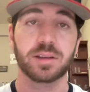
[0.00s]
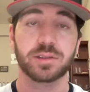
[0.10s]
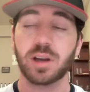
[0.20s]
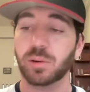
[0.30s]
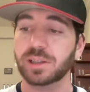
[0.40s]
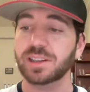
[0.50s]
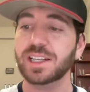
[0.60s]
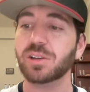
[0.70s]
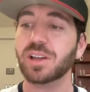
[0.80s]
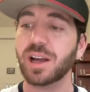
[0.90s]
So a
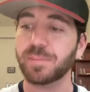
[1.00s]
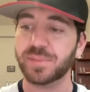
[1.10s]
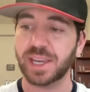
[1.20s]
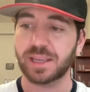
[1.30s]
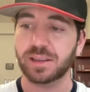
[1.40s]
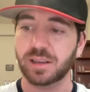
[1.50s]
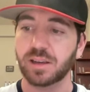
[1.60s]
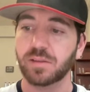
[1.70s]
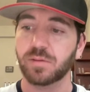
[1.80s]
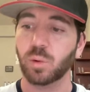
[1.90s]
little update
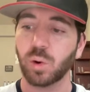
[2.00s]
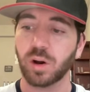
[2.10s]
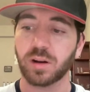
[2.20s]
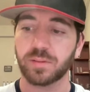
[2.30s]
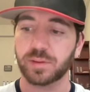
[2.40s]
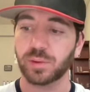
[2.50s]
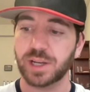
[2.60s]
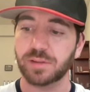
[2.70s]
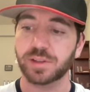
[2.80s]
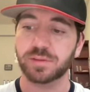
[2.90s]
for
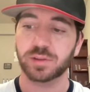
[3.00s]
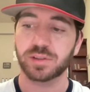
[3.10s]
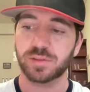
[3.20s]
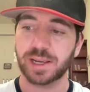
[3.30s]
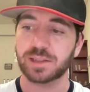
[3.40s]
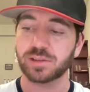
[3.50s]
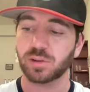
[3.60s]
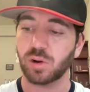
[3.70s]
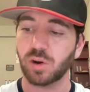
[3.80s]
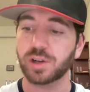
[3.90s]
Philadelphia Phillies fans
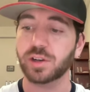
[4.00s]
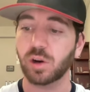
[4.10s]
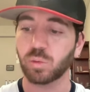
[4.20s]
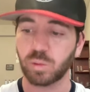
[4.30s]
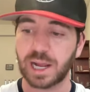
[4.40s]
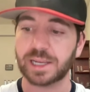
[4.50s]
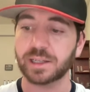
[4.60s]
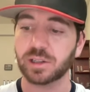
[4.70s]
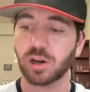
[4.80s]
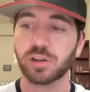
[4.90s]
on
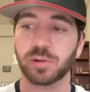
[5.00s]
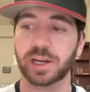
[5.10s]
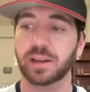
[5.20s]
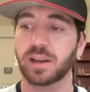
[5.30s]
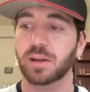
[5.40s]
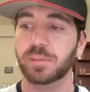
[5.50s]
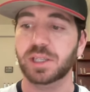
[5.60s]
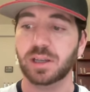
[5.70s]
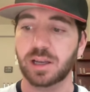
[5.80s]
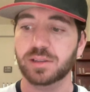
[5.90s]
Orion Kerkering,
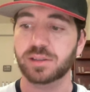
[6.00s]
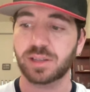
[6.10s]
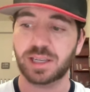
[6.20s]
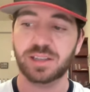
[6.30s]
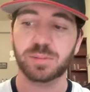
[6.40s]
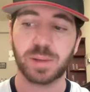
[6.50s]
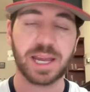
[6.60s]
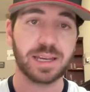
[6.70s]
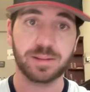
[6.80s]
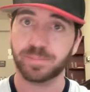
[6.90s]
because he's
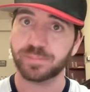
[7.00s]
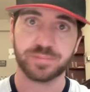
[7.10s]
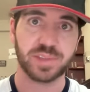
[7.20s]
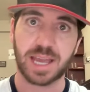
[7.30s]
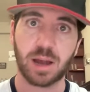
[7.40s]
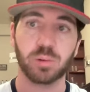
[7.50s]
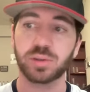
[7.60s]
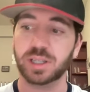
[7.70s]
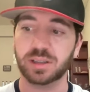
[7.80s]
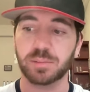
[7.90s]
been
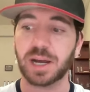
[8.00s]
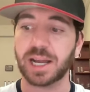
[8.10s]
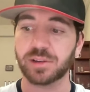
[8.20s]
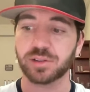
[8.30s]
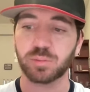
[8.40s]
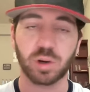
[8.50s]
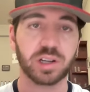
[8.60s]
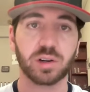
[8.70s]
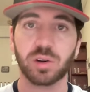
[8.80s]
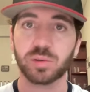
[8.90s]
down in the minors
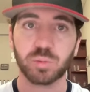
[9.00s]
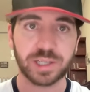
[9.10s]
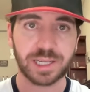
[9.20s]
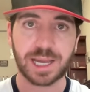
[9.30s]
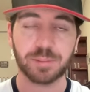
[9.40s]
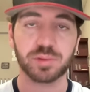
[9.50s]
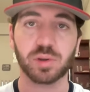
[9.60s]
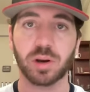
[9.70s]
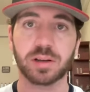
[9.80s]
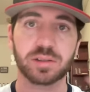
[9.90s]
working on a rehab
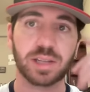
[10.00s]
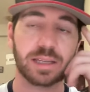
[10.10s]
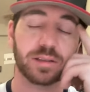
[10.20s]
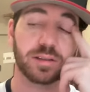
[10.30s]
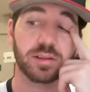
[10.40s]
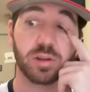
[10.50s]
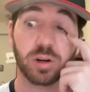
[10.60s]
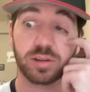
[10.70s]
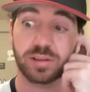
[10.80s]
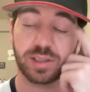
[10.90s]
start since the
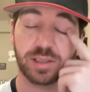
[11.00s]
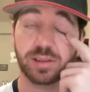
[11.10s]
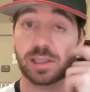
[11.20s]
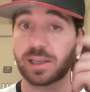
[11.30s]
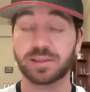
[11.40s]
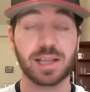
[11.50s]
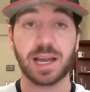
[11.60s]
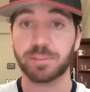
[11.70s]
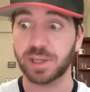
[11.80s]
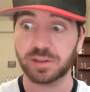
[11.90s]
start of the season. He has
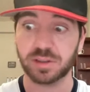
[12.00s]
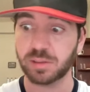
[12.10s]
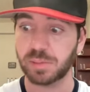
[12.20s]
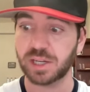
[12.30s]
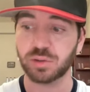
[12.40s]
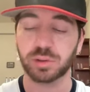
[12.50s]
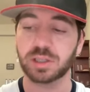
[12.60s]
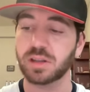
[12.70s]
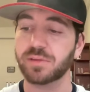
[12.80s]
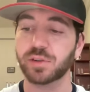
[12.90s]
not pitched at the major
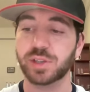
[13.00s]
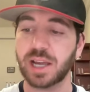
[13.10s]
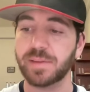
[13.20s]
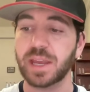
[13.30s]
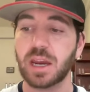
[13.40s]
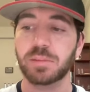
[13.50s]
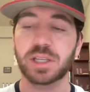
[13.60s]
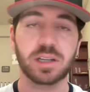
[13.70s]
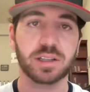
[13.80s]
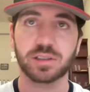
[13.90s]
league level yet
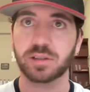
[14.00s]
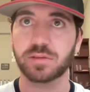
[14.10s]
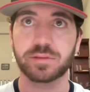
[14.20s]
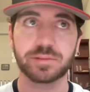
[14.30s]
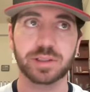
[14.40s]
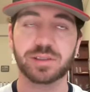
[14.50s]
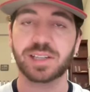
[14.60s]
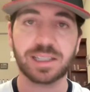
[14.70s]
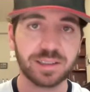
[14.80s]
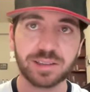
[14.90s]
because of a
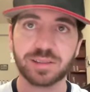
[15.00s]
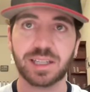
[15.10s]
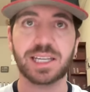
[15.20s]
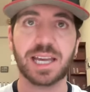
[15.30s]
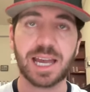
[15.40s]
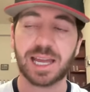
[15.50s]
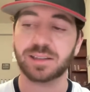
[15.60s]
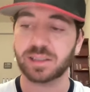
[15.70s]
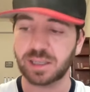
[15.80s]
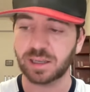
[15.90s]
sickness that he
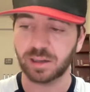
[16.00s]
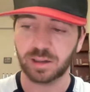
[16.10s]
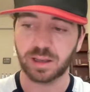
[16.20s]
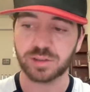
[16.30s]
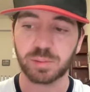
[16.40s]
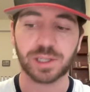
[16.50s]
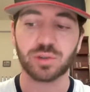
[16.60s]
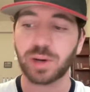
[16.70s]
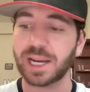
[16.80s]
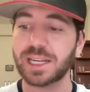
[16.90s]
had in spring
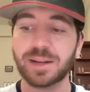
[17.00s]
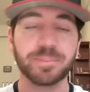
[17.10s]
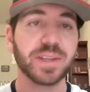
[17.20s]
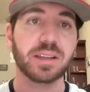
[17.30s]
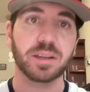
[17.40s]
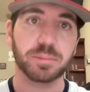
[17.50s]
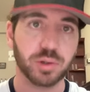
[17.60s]
training that